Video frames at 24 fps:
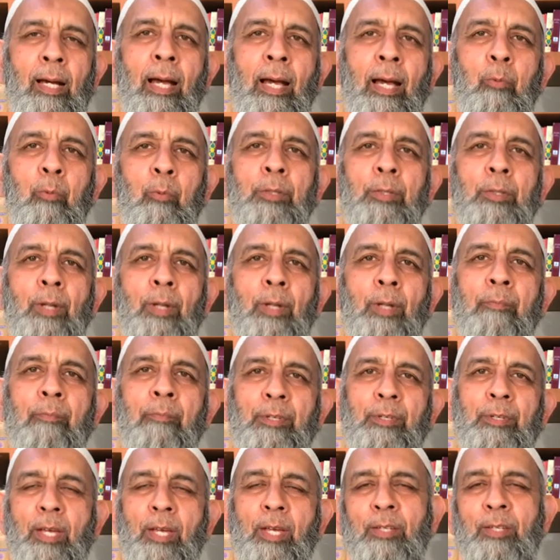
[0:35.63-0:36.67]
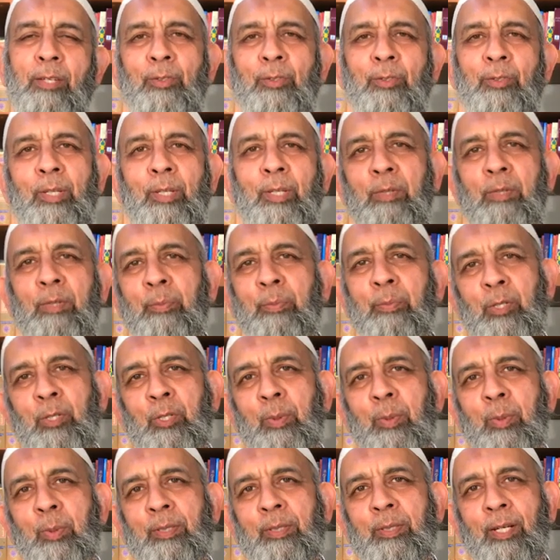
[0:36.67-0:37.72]
I want to emphasize on some of the
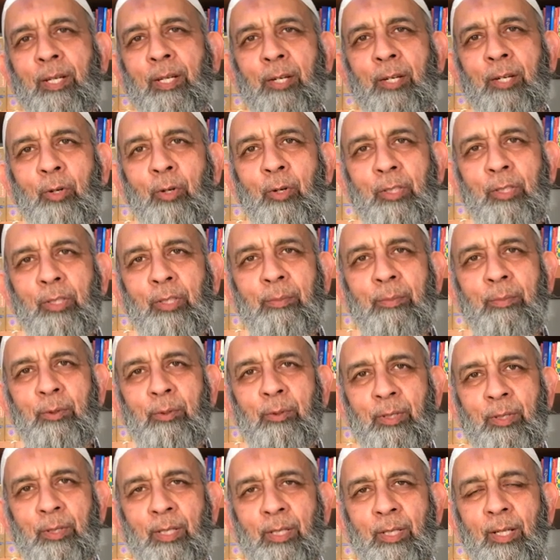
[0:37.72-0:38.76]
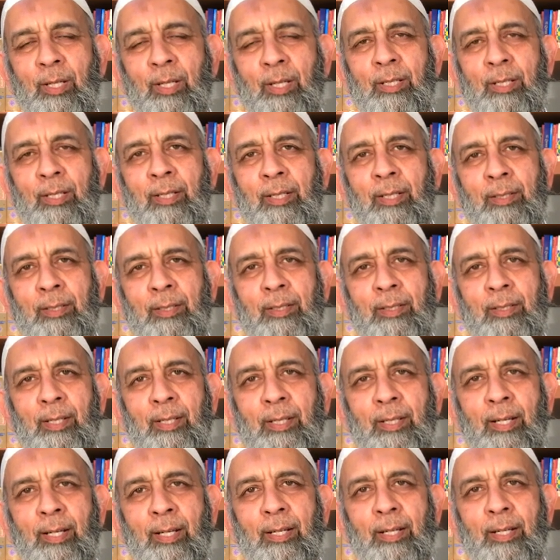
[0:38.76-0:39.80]
principles that I talked about in the earlier
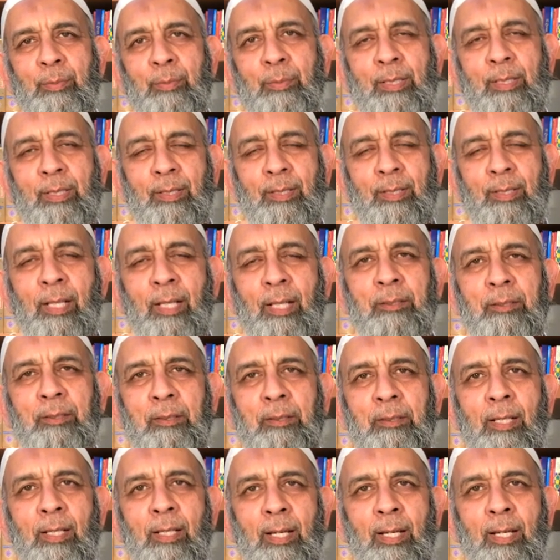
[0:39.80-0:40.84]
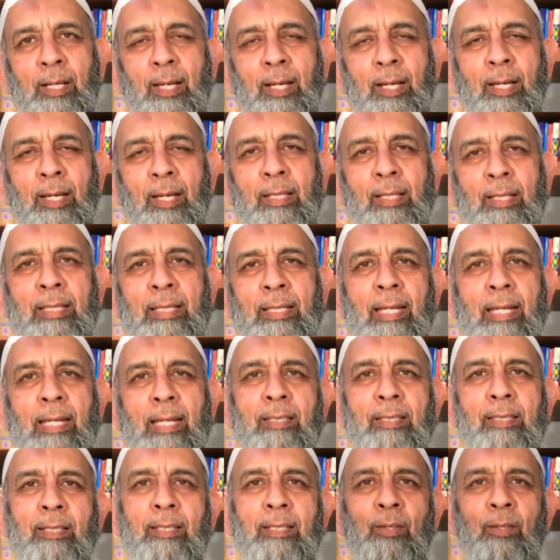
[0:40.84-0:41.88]
presentation,
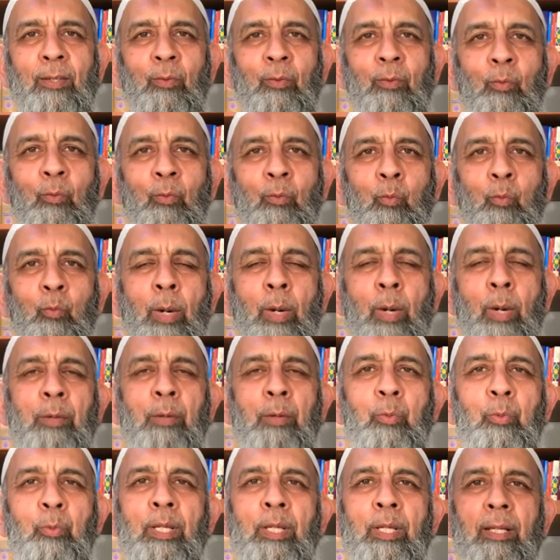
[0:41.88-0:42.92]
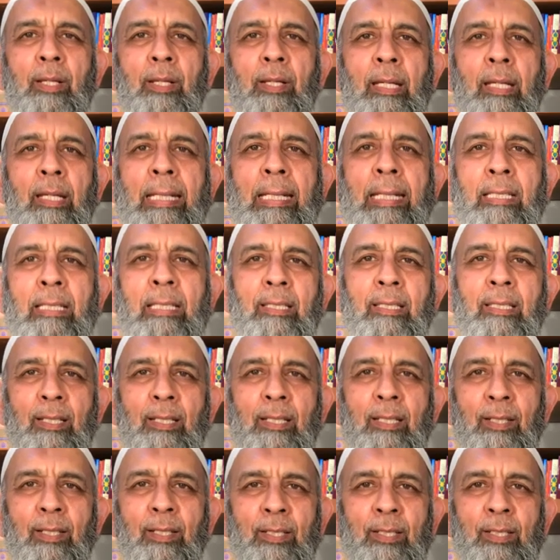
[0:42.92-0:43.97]
that when we eat
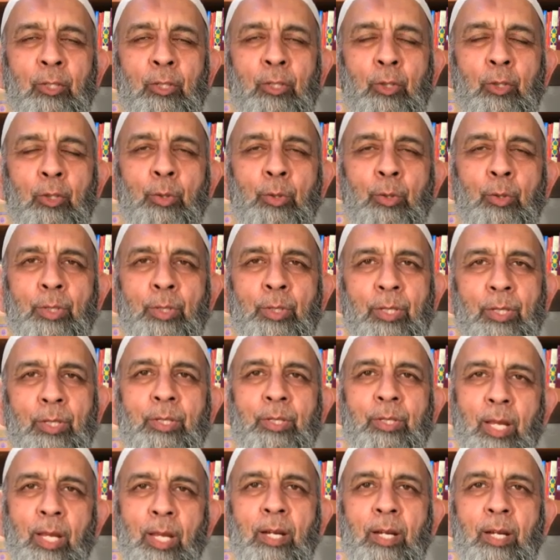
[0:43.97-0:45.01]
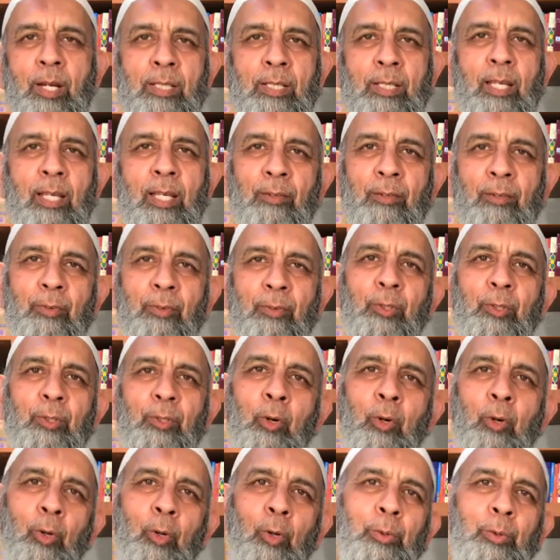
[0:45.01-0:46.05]
to sustain ourselves for the
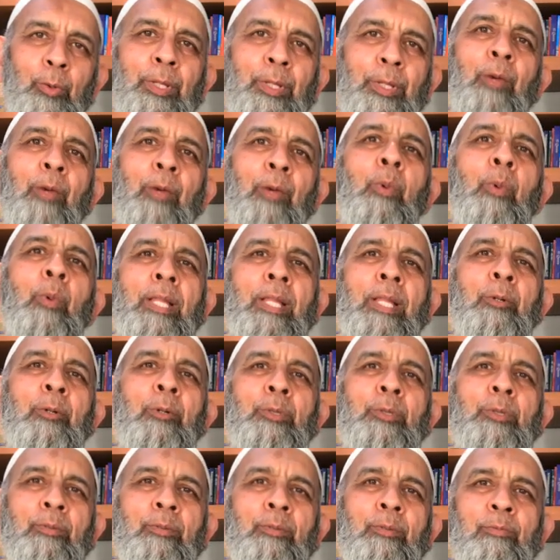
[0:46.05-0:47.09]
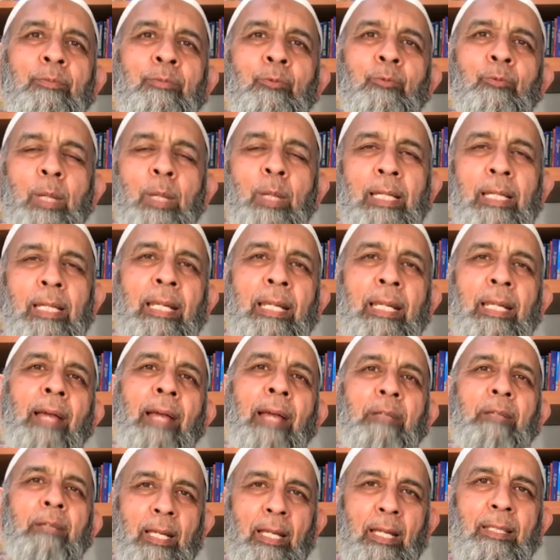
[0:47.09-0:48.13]
whole day without really
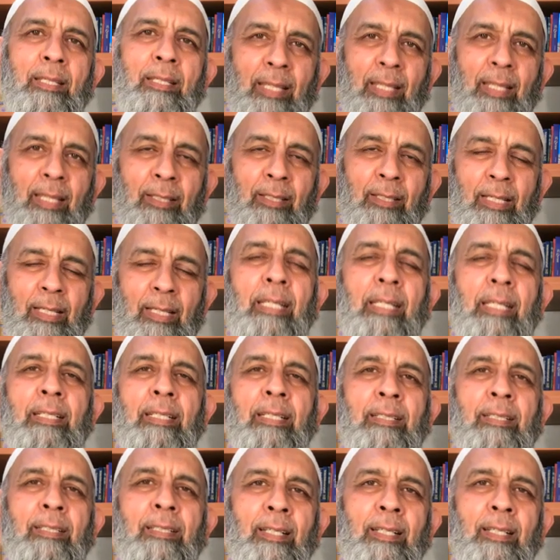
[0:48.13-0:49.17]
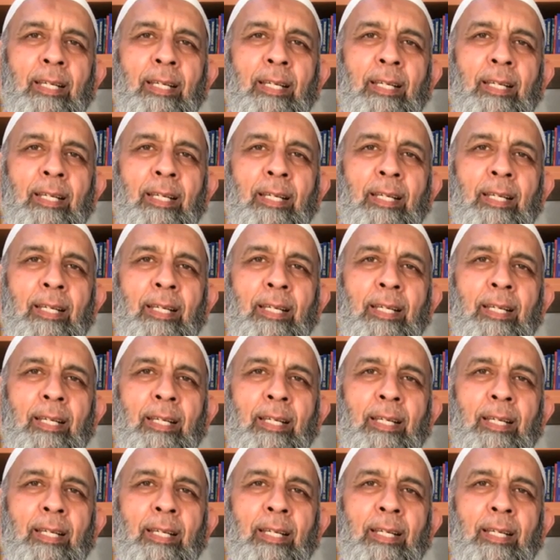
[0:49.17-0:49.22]
having anything to eat,